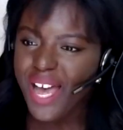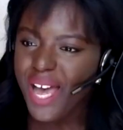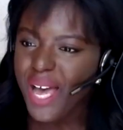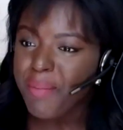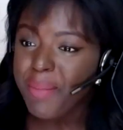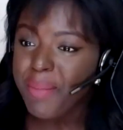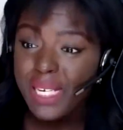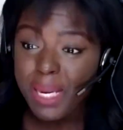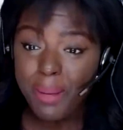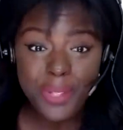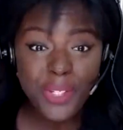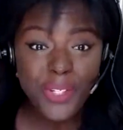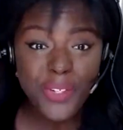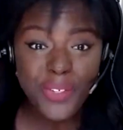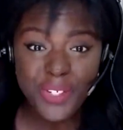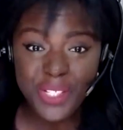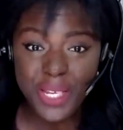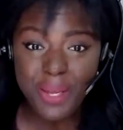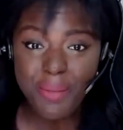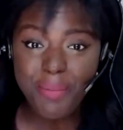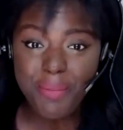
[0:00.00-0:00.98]
My name is
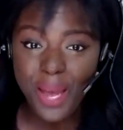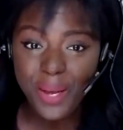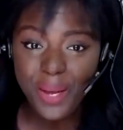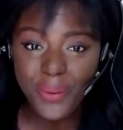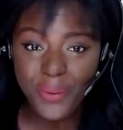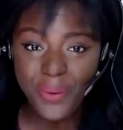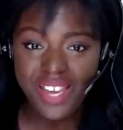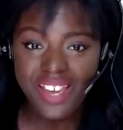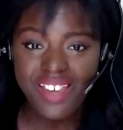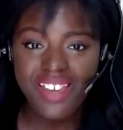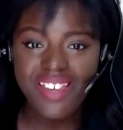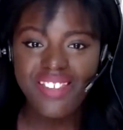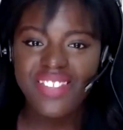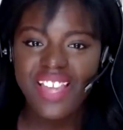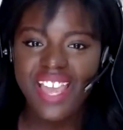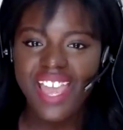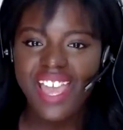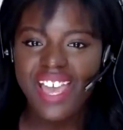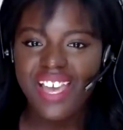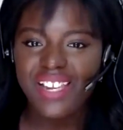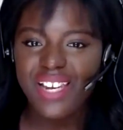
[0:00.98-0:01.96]
Christine Bekoe,
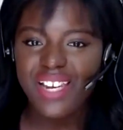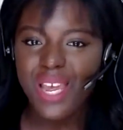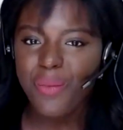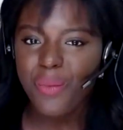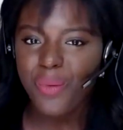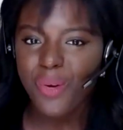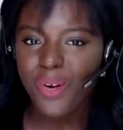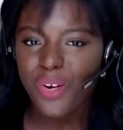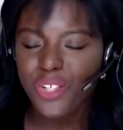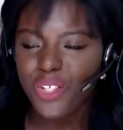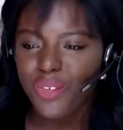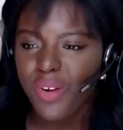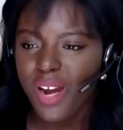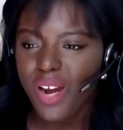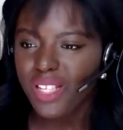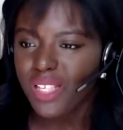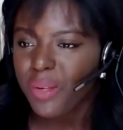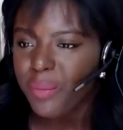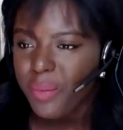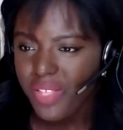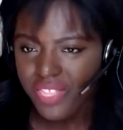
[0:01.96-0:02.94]
and I work
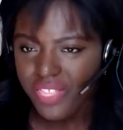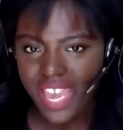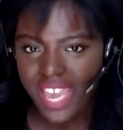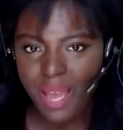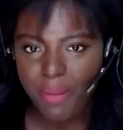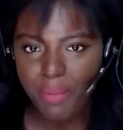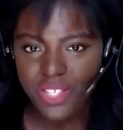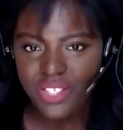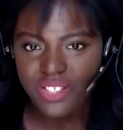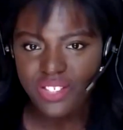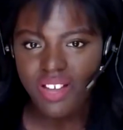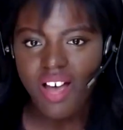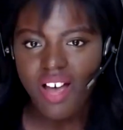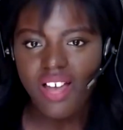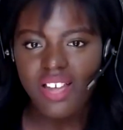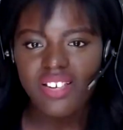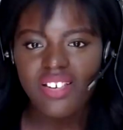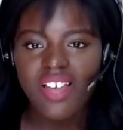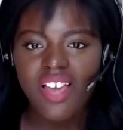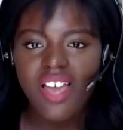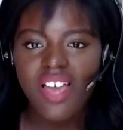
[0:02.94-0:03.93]
directly with
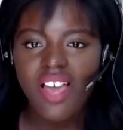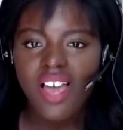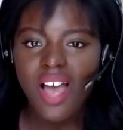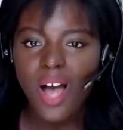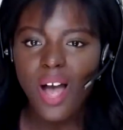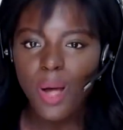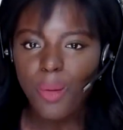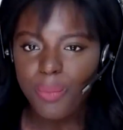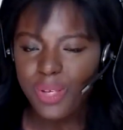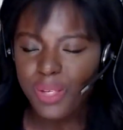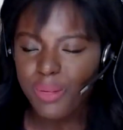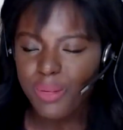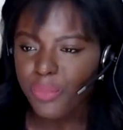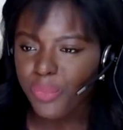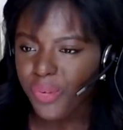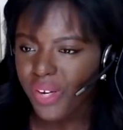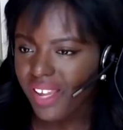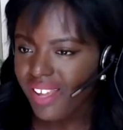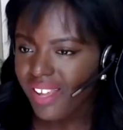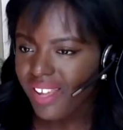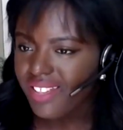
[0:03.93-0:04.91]
Amazon, helping
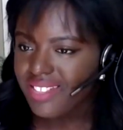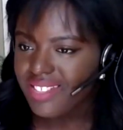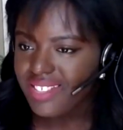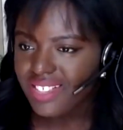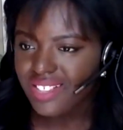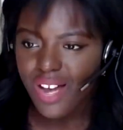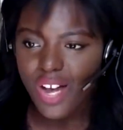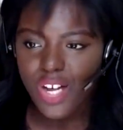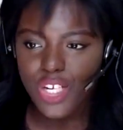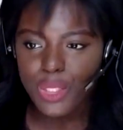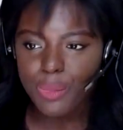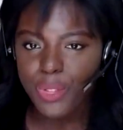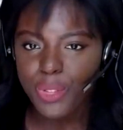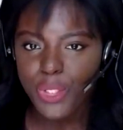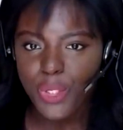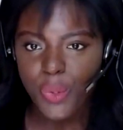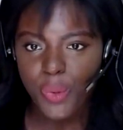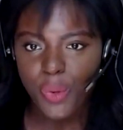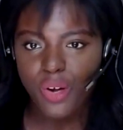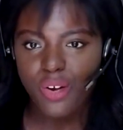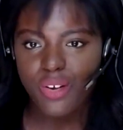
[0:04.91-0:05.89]
brands and
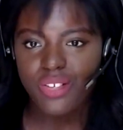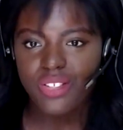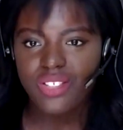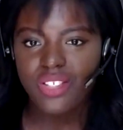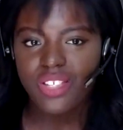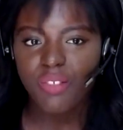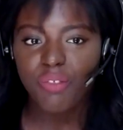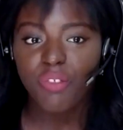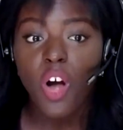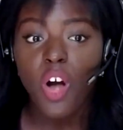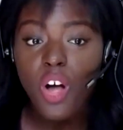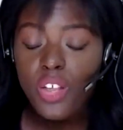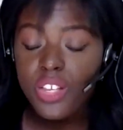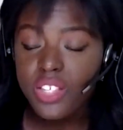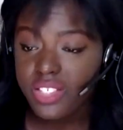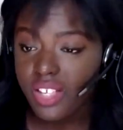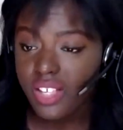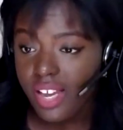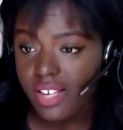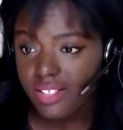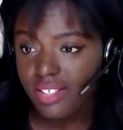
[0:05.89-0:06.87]
entrepreneurs of all
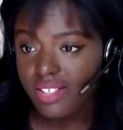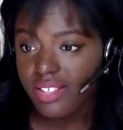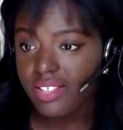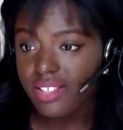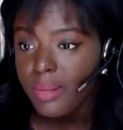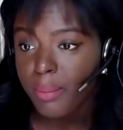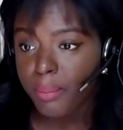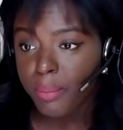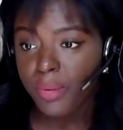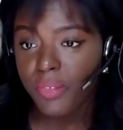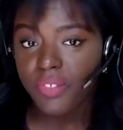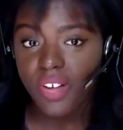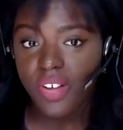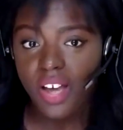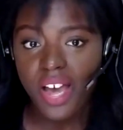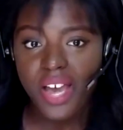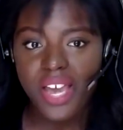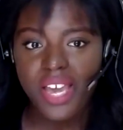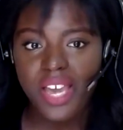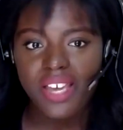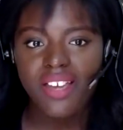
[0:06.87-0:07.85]
sizes
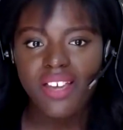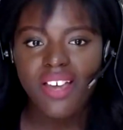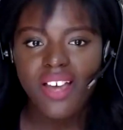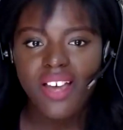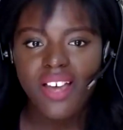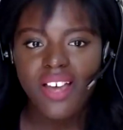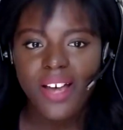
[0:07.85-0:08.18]
simplify